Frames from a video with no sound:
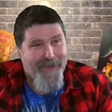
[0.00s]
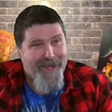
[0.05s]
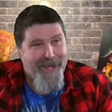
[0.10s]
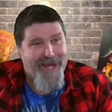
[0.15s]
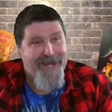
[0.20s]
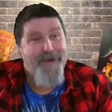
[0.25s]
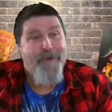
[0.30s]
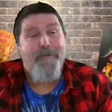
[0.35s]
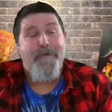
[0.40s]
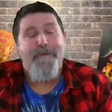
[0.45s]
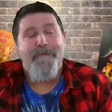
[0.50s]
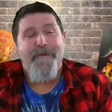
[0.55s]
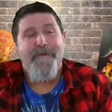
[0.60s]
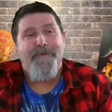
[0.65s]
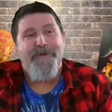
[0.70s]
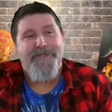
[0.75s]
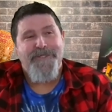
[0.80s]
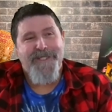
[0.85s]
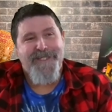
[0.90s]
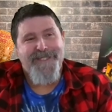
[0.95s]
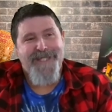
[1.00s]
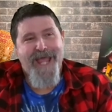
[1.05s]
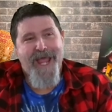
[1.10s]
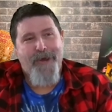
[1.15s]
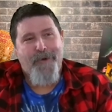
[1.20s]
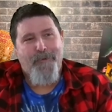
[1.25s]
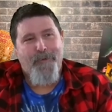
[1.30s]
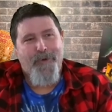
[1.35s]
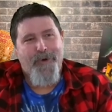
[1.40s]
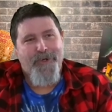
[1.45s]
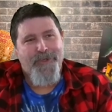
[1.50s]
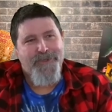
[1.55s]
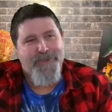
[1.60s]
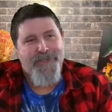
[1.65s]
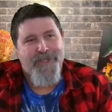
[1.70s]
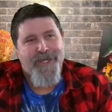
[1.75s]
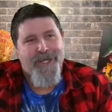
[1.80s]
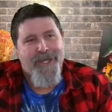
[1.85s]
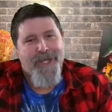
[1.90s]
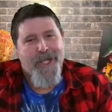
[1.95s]
Yes. I don't remember his exact words,
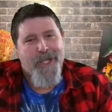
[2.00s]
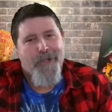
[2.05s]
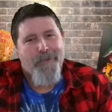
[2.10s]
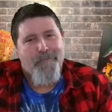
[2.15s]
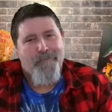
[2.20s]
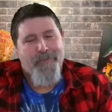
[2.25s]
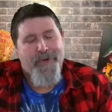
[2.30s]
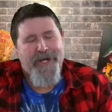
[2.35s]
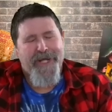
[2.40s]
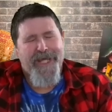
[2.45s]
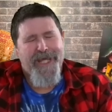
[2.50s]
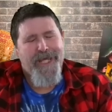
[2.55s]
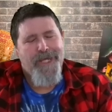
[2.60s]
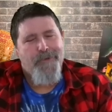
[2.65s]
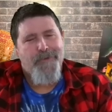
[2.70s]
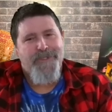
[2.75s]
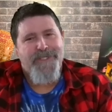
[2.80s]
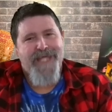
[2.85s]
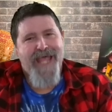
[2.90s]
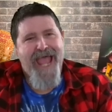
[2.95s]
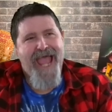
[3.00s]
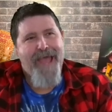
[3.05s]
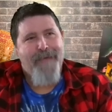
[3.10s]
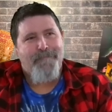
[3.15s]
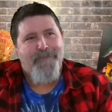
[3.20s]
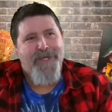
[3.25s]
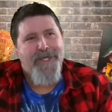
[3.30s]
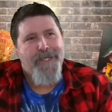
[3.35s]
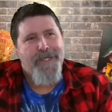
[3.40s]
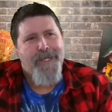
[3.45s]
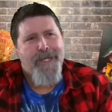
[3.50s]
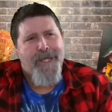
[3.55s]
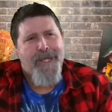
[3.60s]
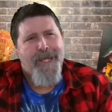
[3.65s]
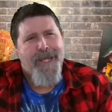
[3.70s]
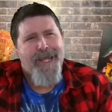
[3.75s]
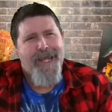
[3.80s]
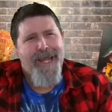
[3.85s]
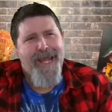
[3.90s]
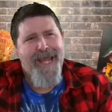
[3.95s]
but he was happy,
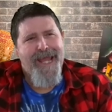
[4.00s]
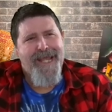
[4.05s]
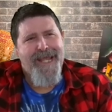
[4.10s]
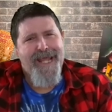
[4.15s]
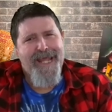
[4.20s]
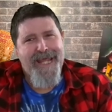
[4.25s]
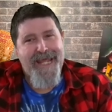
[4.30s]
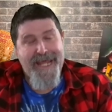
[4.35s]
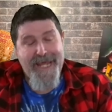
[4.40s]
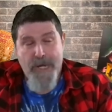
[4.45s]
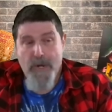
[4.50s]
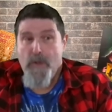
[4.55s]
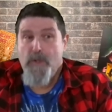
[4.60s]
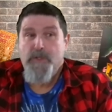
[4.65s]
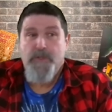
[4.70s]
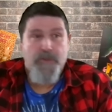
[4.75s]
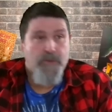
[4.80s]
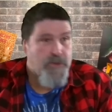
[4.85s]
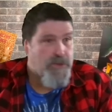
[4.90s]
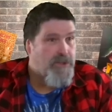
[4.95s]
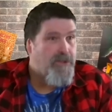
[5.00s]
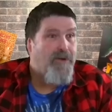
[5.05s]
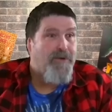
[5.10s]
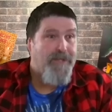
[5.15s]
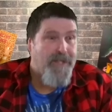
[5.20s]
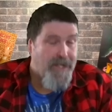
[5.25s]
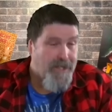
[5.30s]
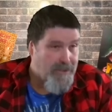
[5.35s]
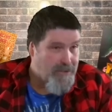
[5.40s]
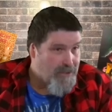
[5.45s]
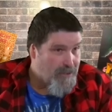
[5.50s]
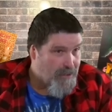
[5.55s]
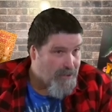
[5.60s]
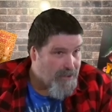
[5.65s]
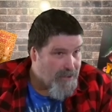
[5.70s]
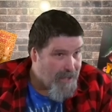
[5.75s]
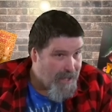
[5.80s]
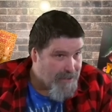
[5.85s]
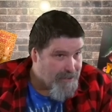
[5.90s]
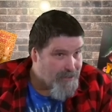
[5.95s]
and he also saw that I
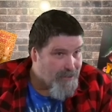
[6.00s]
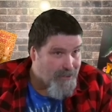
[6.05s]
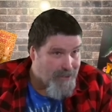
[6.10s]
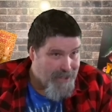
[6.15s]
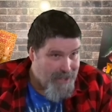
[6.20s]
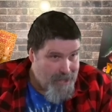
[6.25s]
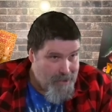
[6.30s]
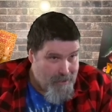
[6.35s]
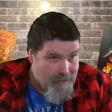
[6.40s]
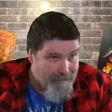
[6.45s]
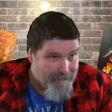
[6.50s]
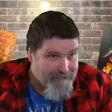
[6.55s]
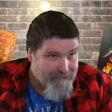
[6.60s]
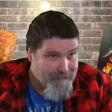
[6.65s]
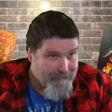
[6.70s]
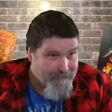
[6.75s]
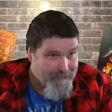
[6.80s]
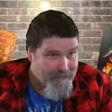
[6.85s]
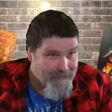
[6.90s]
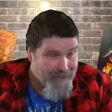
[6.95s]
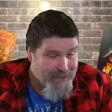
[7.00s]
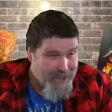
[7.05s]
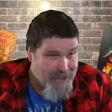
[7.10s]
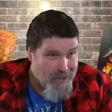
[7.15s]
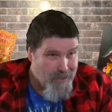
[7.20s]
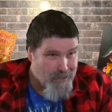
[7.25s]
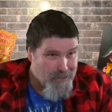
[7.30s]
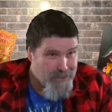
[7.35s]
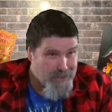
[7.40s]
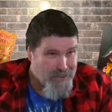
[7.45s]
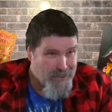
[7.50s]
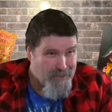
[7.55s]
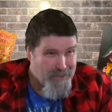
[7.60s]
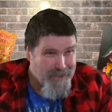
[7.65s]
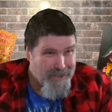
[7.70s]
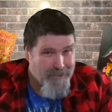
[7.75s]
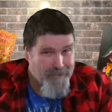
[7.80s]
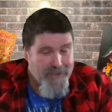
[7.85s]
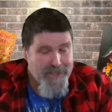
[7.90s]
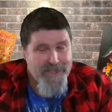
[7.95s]
took I took care of him. Yes, you know. So
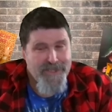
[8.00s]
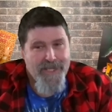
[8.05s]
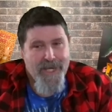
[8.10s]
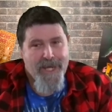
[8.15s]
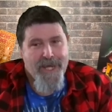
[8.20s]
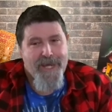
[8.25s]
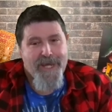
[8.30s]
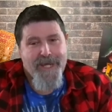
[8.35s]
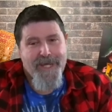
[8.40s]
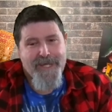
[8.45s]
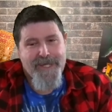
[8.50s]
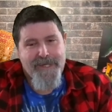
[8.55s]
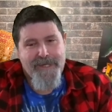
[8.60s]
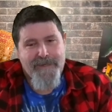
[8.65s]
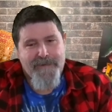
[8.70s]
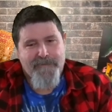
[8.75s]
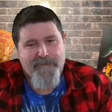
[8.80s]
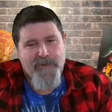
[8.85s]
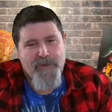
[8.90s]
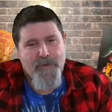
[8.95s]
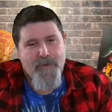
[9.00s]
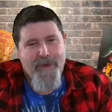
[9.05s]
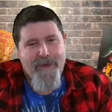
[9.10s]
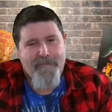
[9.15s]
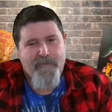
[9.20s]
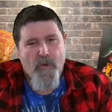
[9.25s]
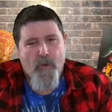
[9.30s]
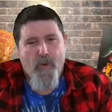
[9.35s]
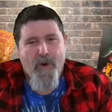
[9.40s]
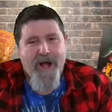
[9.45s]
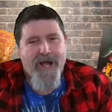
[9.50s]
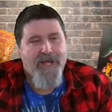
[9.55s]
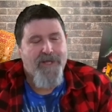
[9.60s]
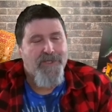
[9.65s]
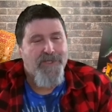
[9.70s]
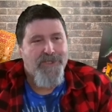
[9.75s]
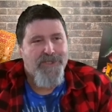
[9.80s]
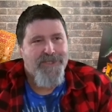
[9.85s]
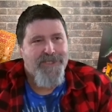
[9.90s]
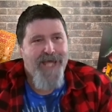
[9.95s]
there is, if you have a
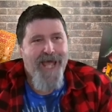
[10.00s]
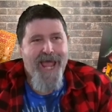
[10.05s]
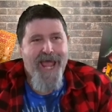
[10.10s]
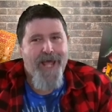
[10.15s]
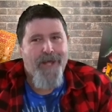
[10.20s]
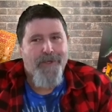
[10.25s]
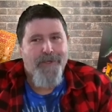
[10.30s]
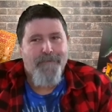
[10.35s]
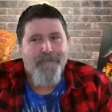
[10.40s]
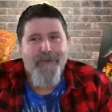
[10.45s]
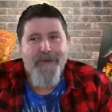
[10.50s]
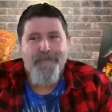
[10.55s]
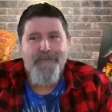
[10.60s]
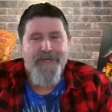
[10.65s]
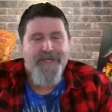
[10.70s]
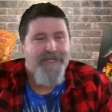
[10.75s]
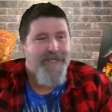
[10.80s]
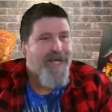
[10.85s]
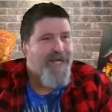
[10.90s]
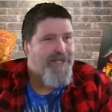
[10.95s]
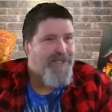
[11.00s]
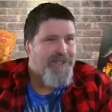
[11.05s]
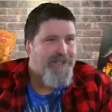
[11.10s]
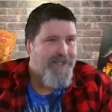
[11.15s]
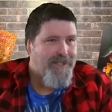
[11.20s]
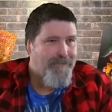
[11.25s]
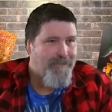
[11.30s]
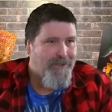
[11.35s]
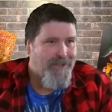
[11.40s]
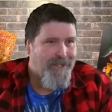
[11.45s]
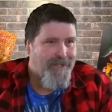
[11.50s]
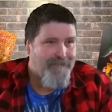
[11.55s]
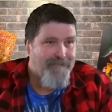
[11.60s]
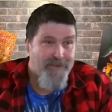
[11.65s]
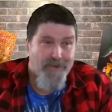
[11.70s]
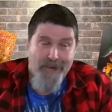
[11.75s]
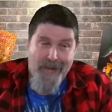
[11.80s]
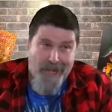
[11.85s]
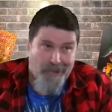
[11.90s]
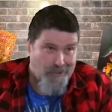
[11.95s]
wild style, there might be a tendency to believe
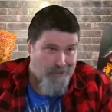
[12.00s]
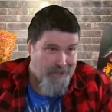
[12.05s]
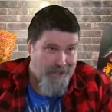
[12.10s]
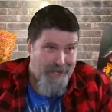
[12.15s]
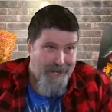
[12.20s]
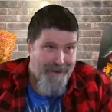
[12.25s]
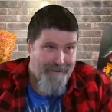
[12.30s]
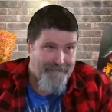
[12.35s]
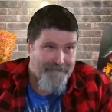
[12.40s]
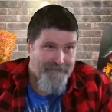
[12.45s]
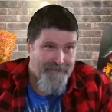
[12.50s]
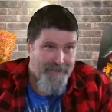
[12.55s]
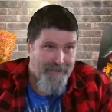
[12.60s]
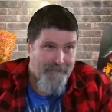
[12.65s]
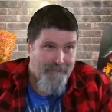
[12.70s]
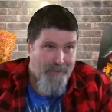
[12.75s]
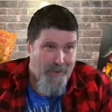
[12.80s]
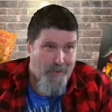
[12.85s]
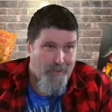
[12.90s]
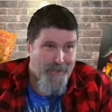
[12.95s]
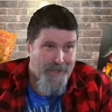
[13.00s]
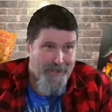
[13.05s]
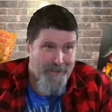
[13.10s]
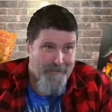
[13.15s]
you're not looking out for your opponent.